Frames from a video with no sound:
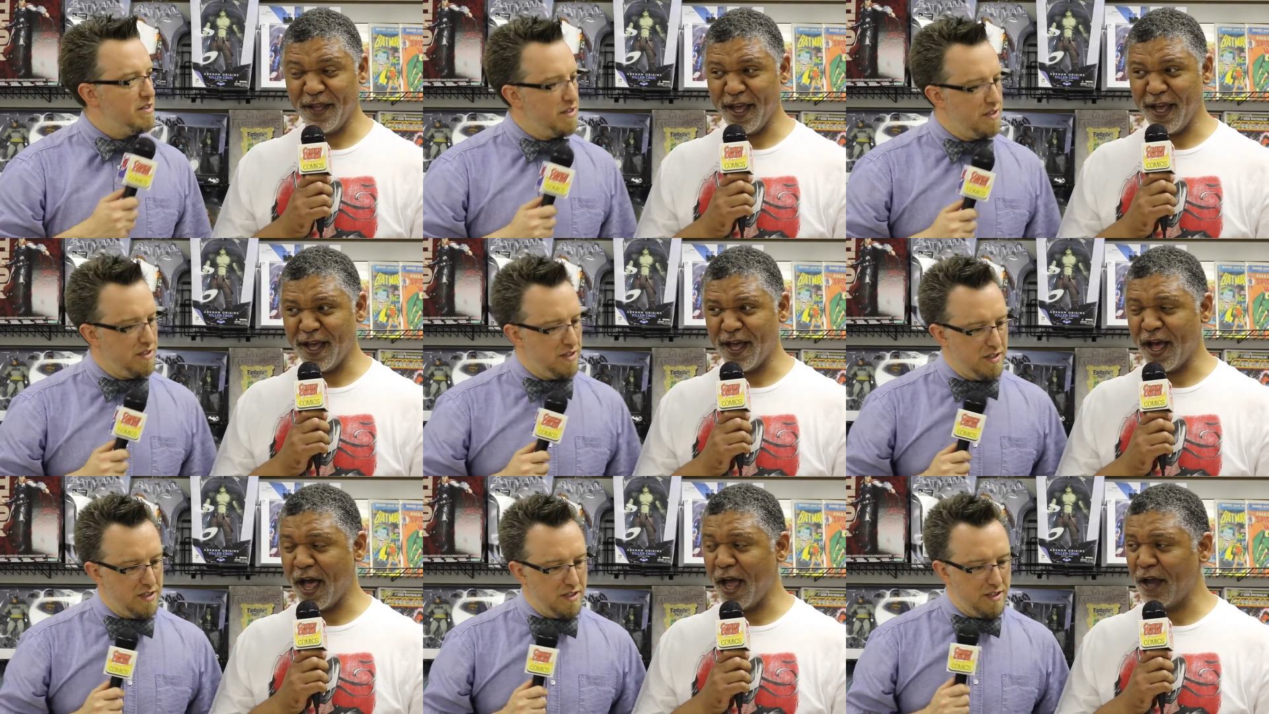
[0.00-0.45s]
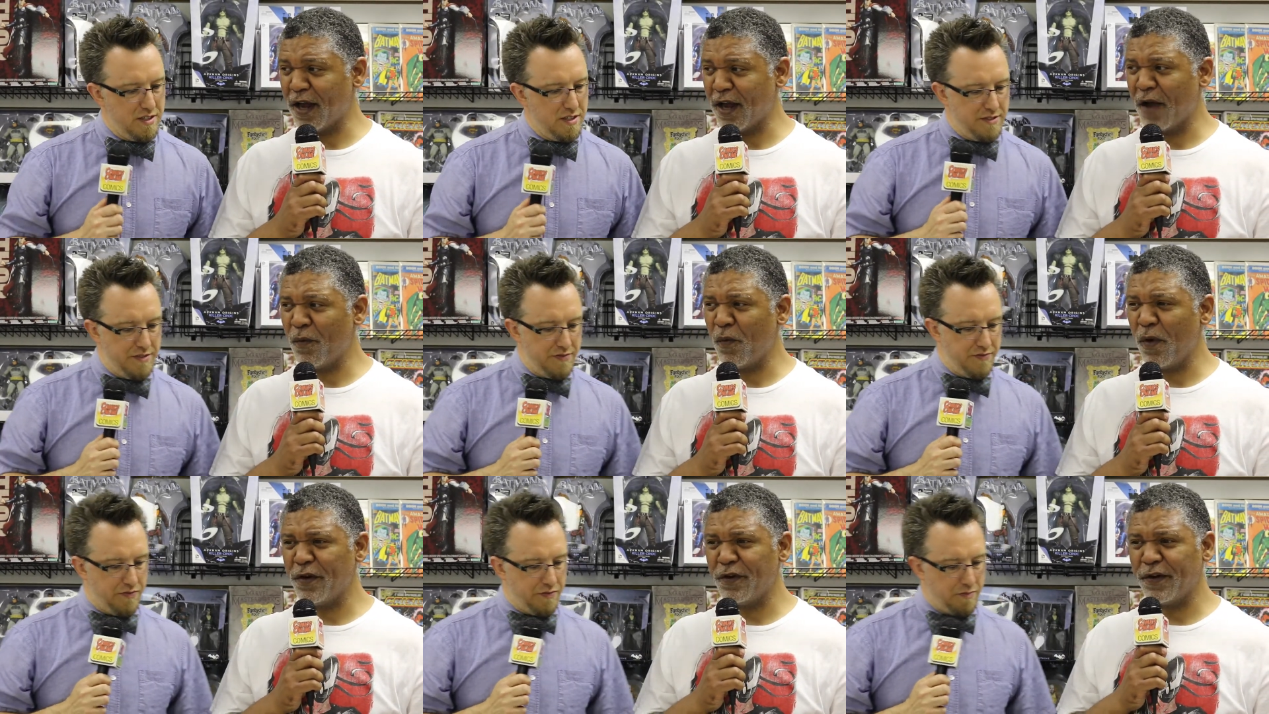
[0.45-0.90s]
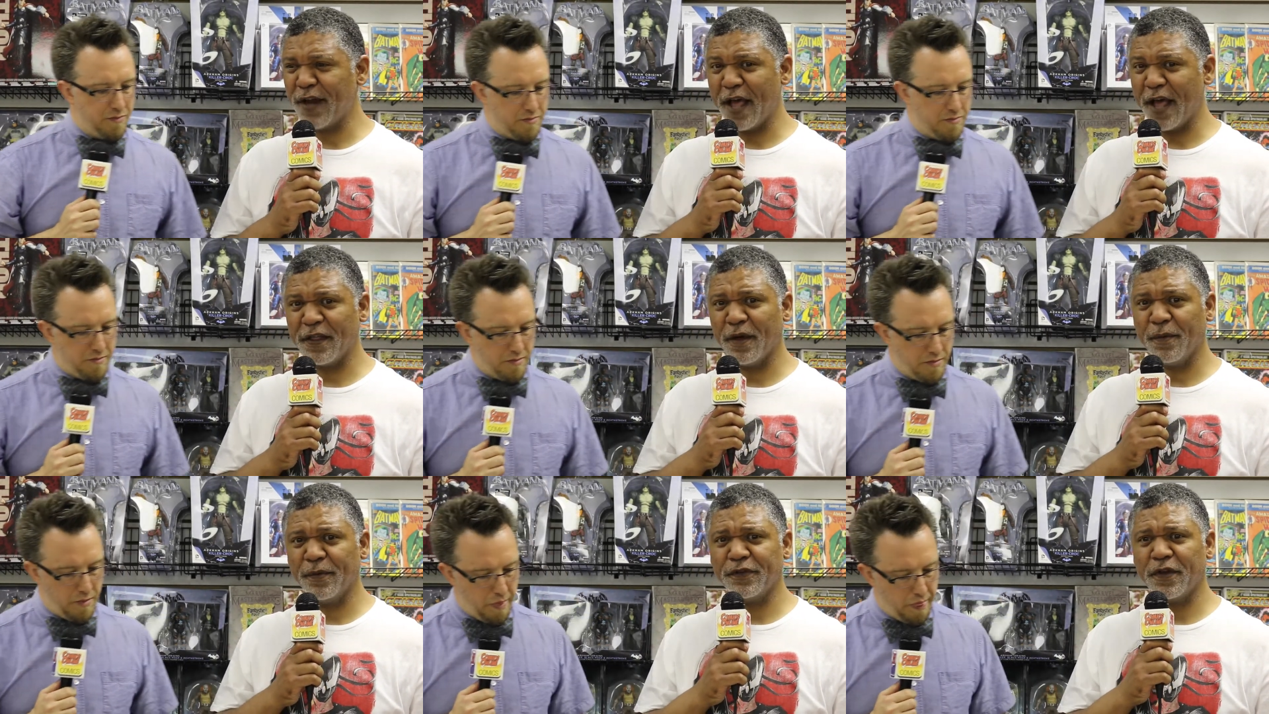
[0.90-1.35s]
Speaker 1: I wondered
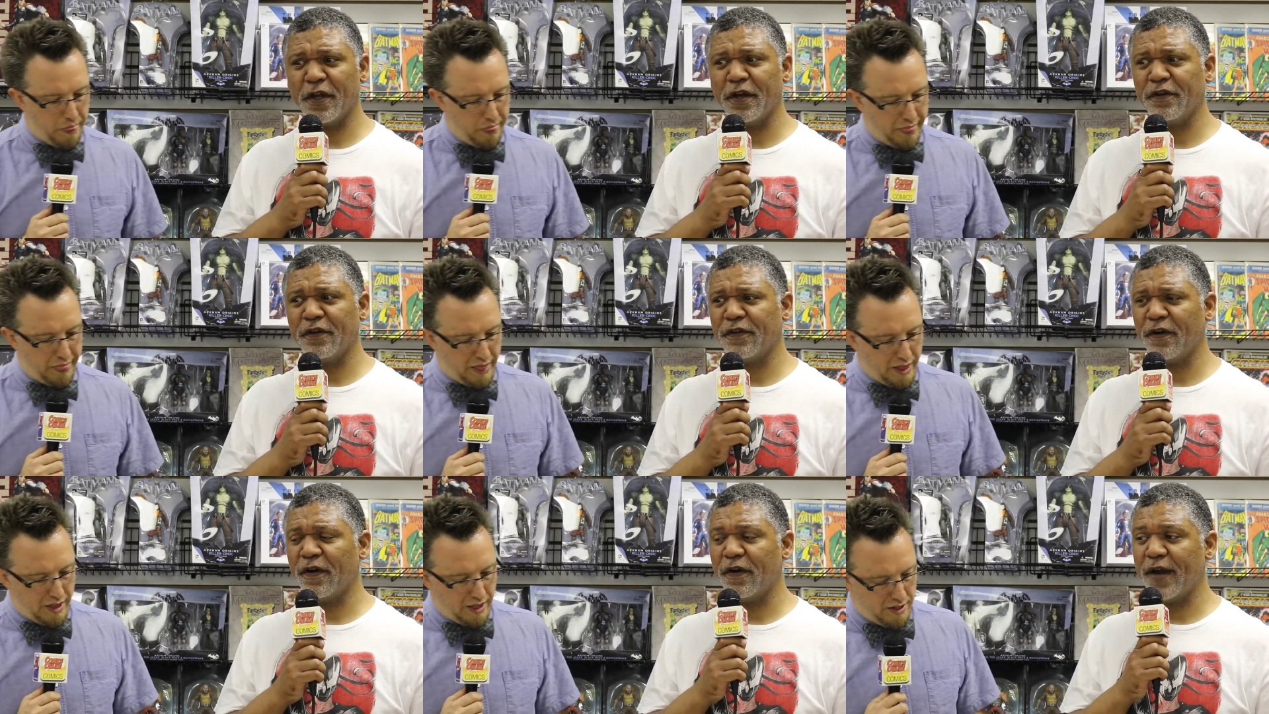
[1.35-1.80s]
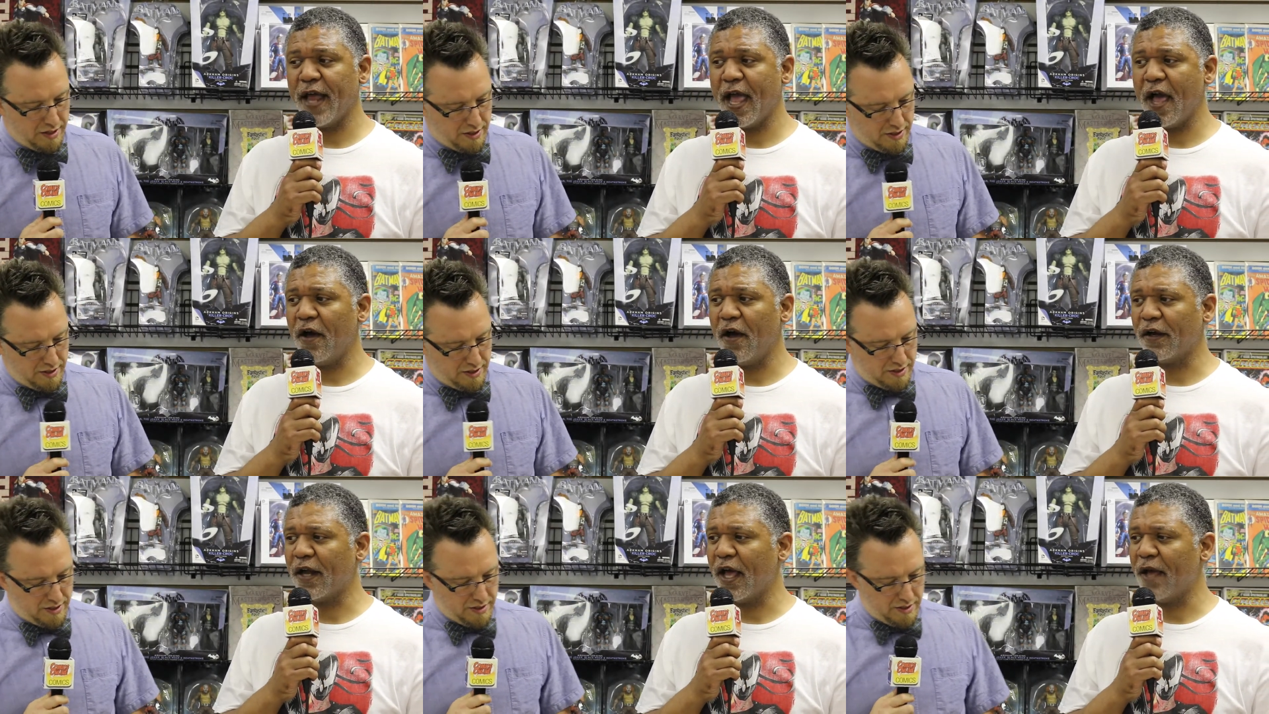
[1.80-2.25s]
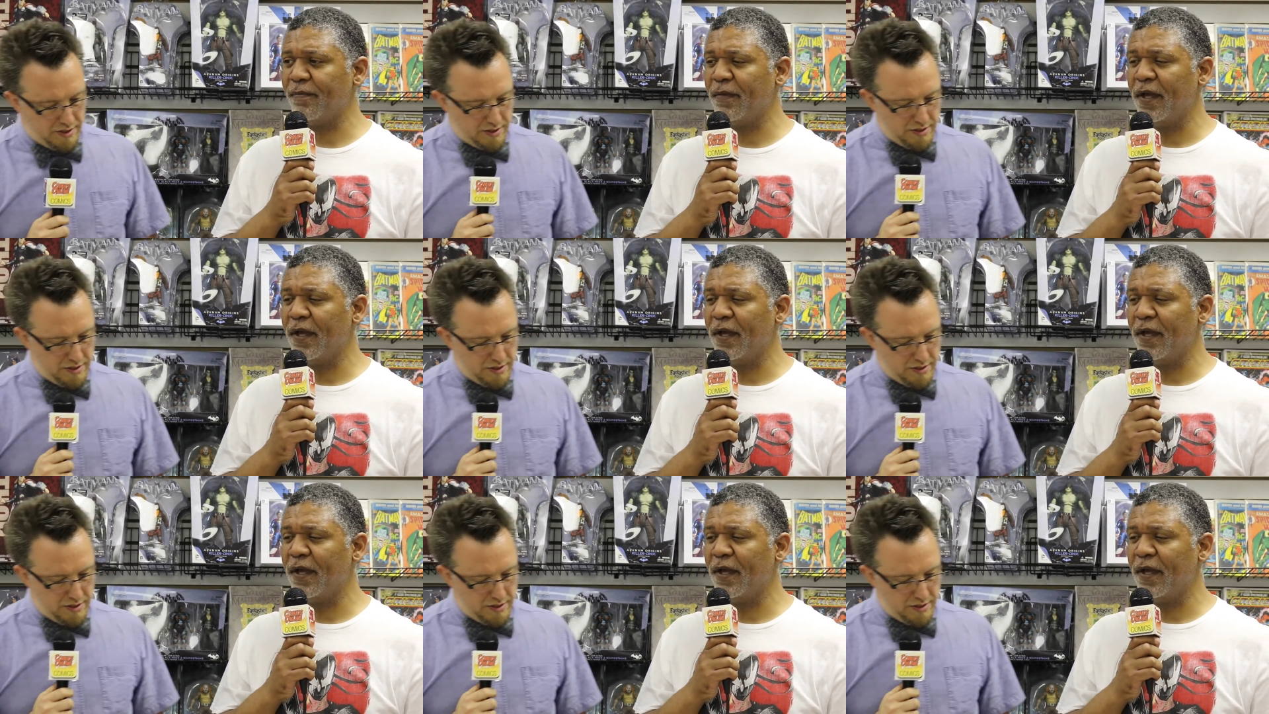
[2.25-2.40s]
how that was going to turn out.